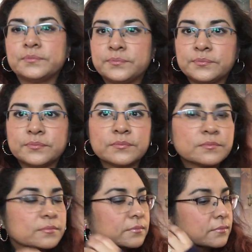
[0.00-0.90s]

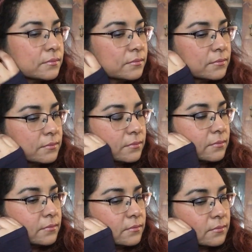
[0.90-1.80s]

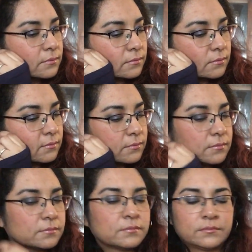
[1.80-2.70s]

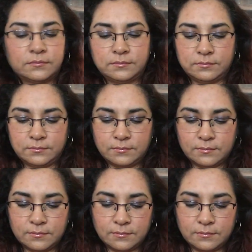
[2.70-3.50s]
(no one is talking)